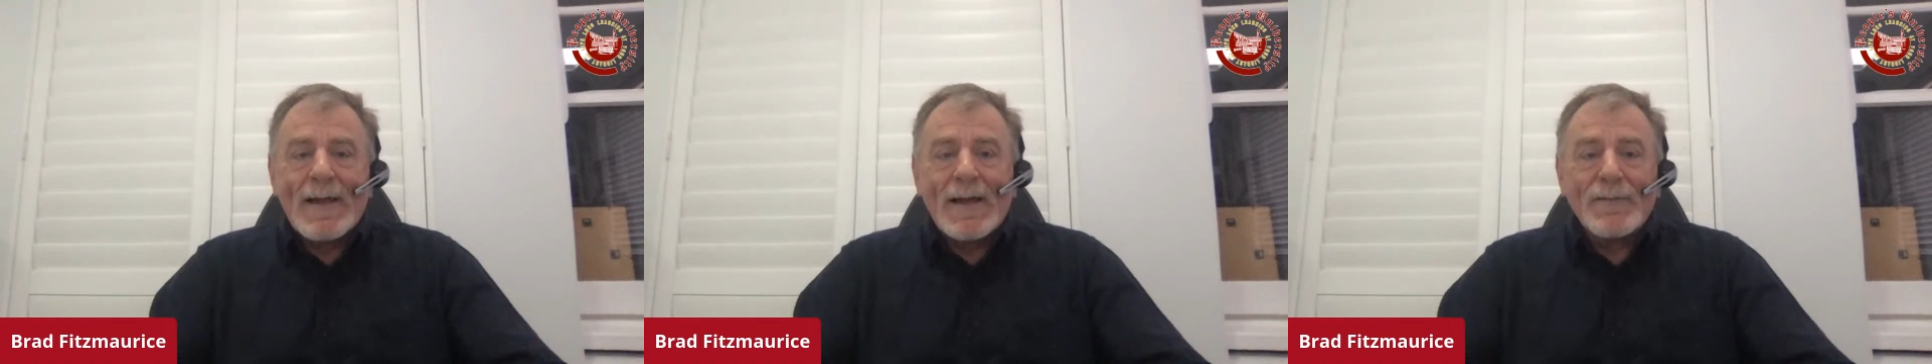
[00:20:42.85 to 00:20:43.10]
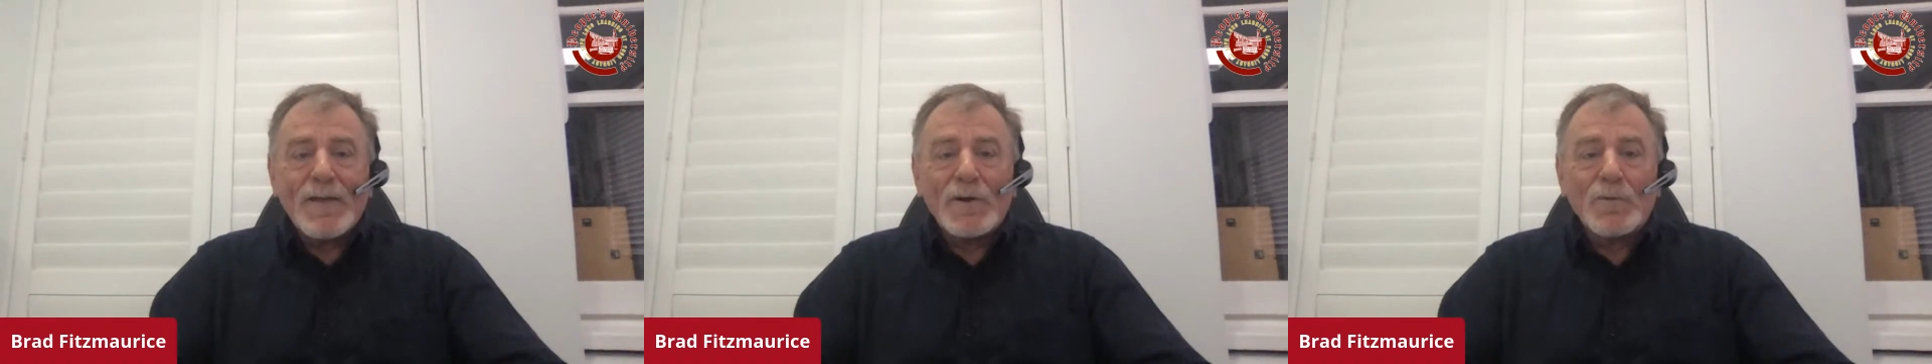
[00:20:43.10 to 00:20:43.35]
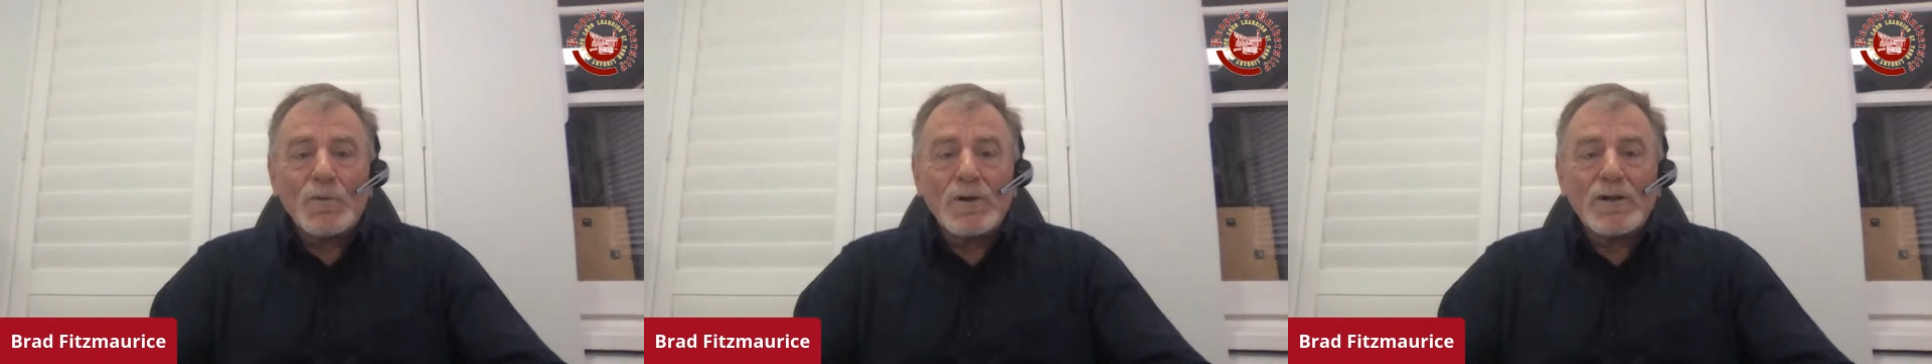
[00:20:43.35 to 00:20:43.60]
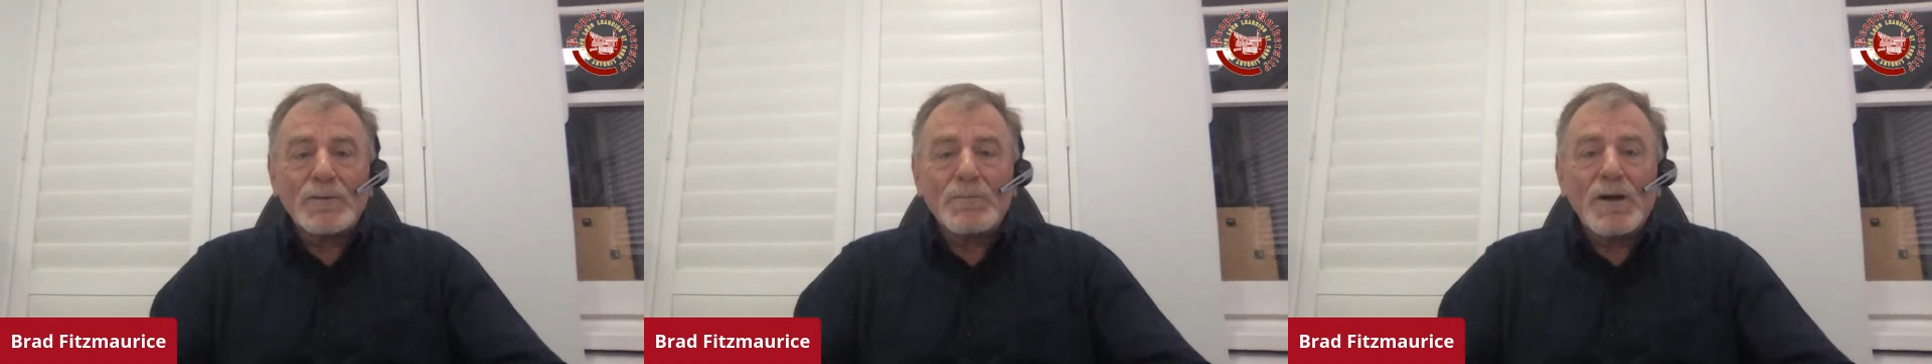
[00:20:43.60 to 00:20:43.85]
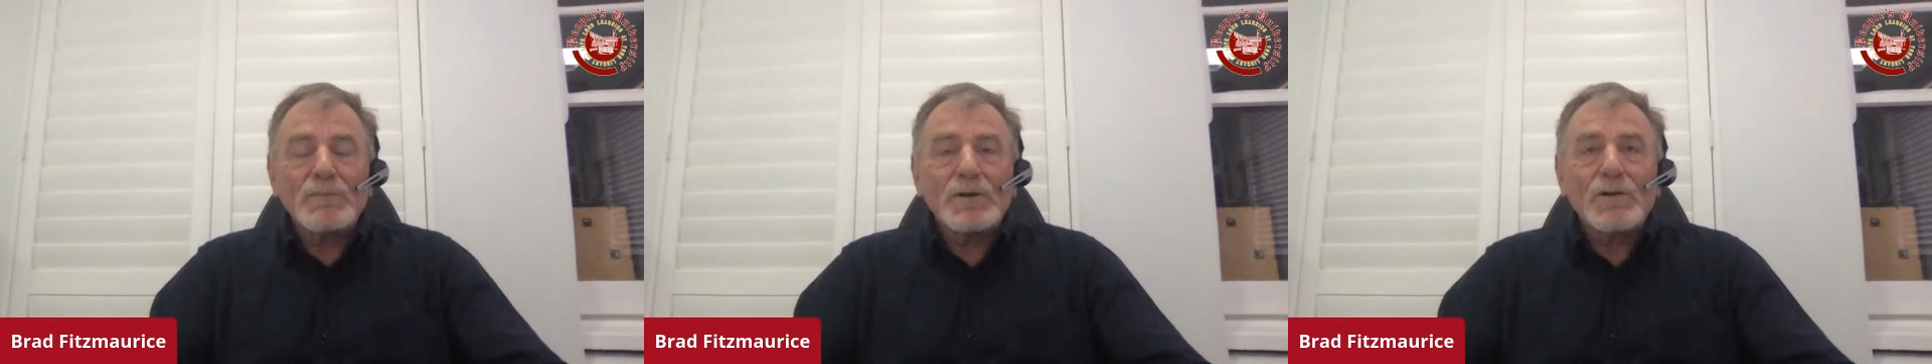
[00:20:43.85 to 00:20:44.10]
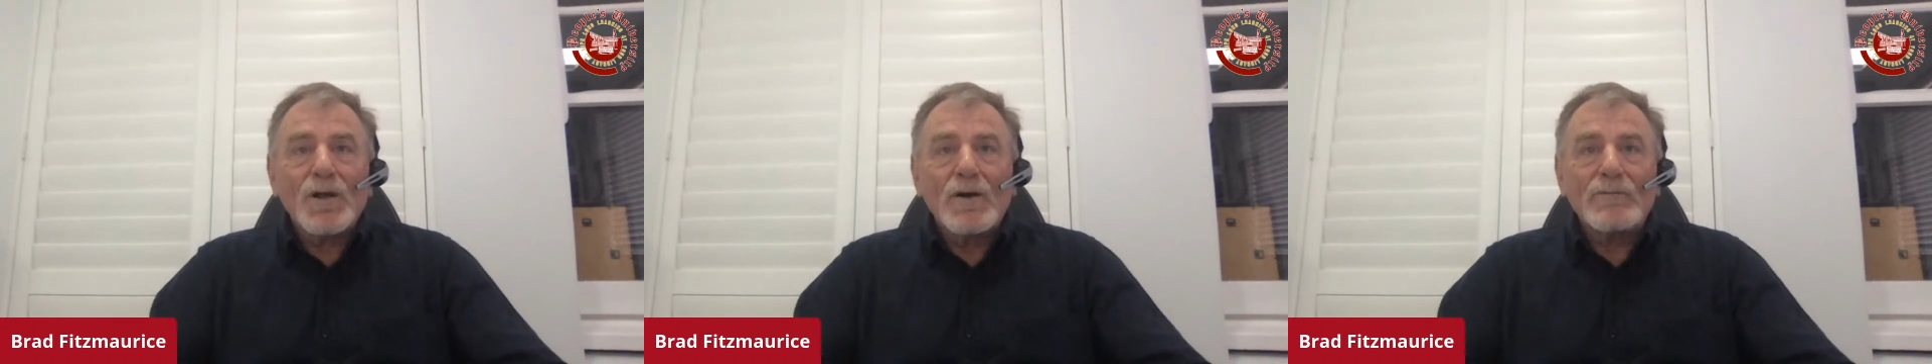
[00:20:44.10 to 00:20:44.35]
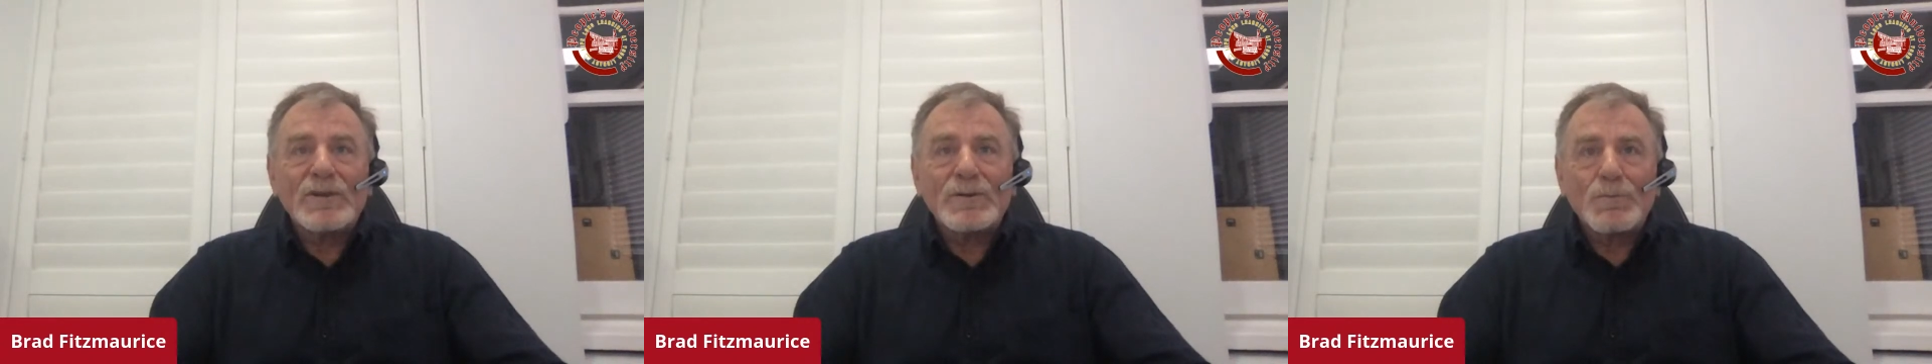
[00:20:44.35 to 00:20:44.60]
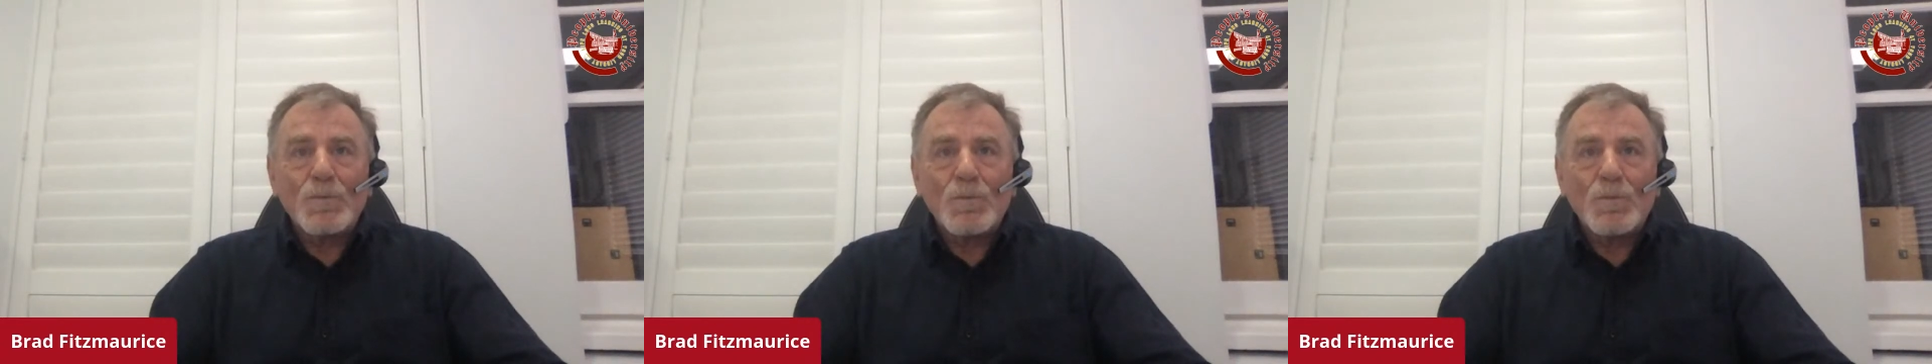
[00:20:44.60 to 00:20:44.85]
and that a Wheeling Public
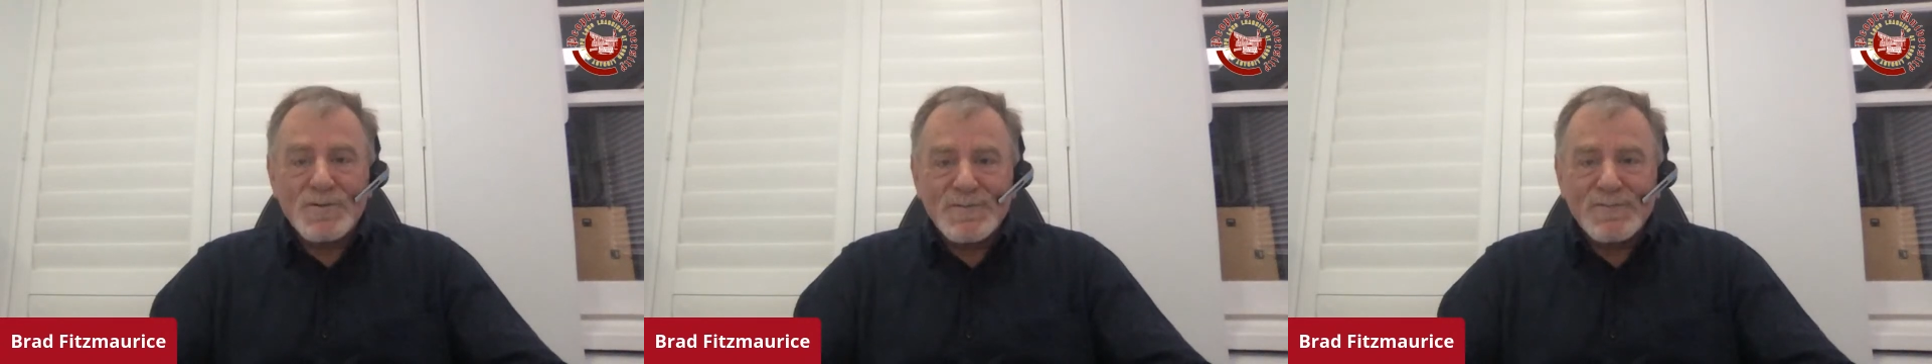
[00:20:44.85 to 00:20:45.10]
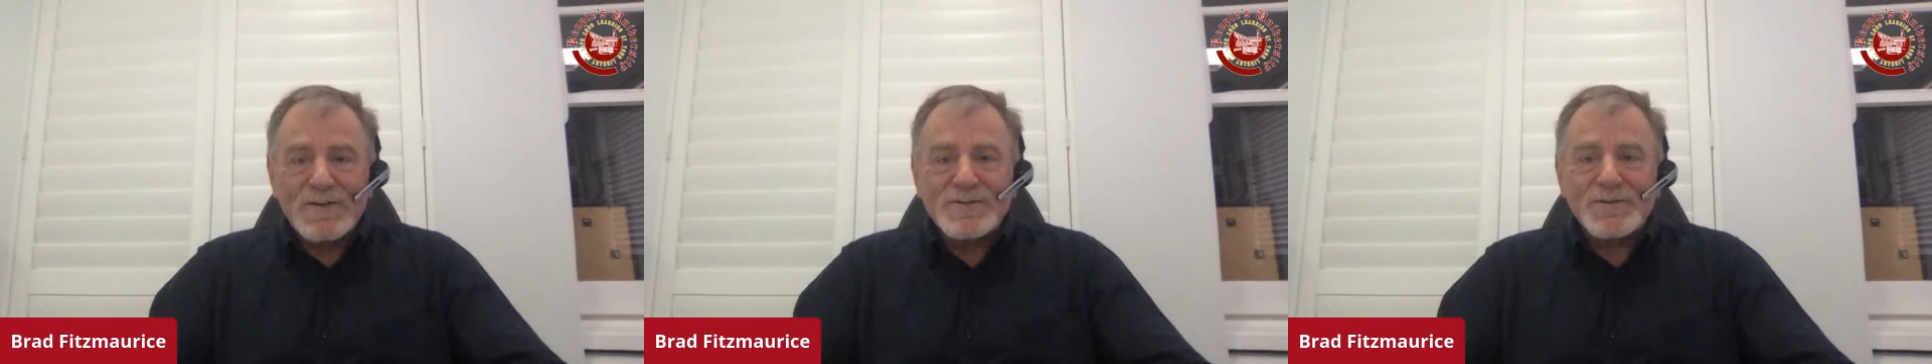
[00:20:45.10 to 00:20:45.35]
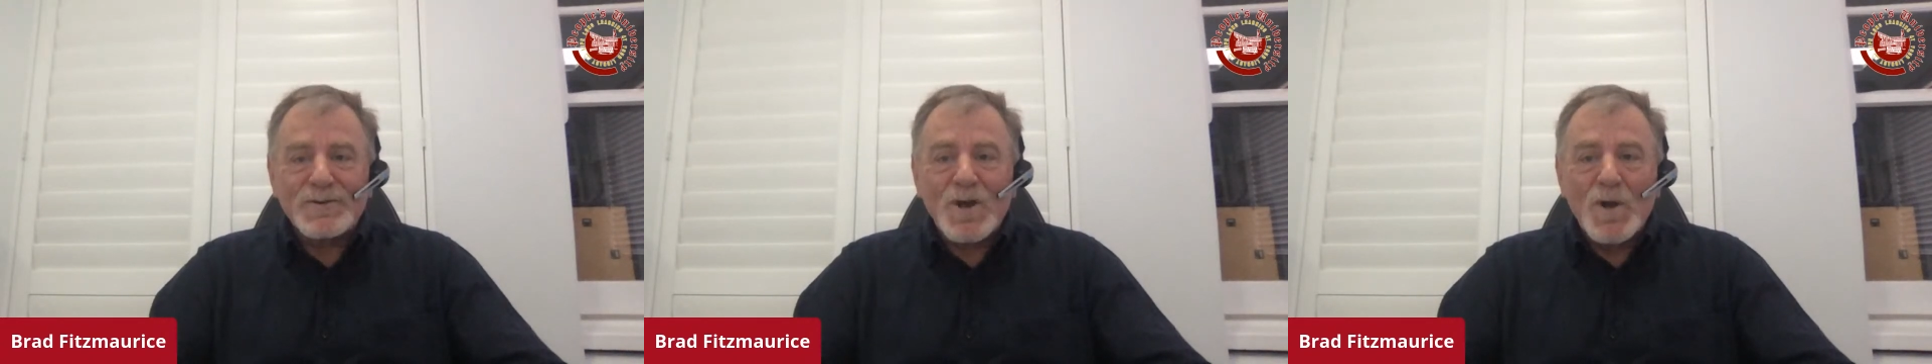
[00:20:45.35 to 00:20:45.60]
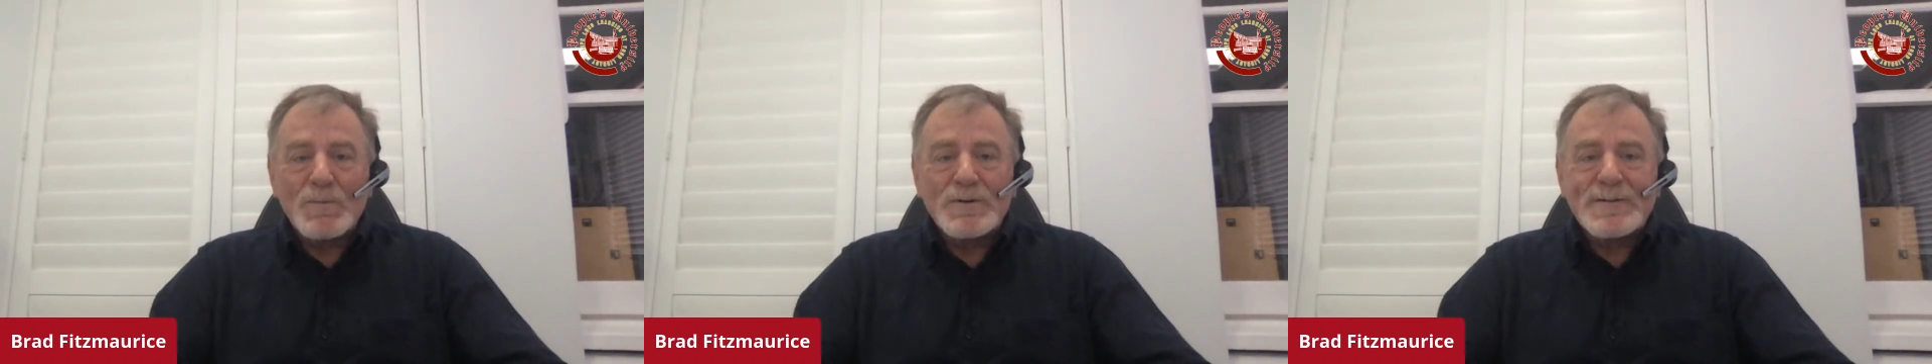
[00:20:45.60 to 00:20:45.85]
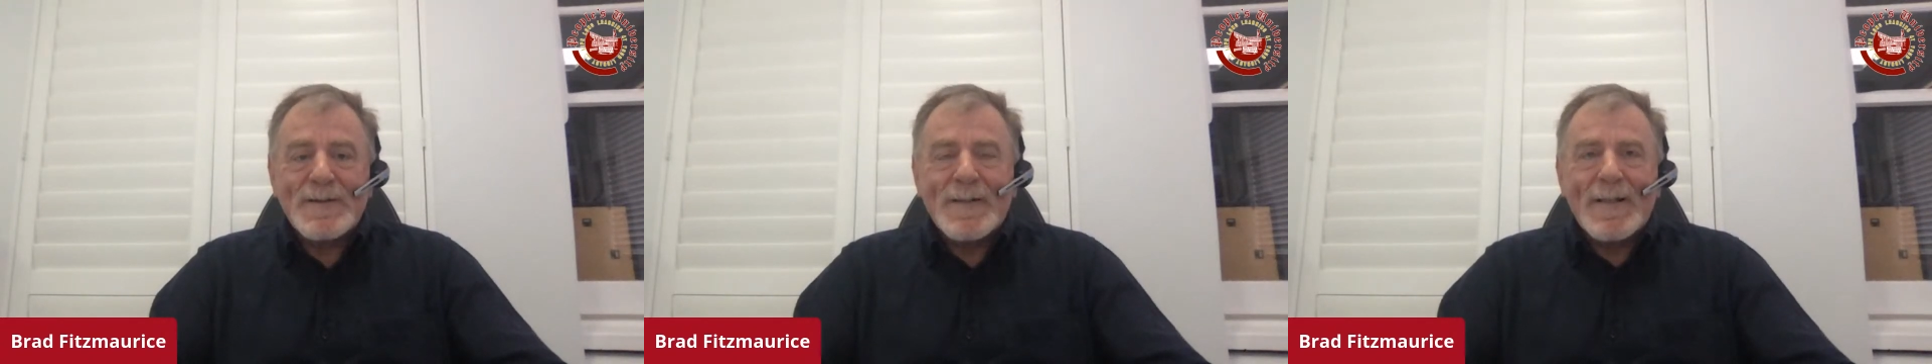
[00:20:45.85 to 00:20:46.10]
Library was eventually opened,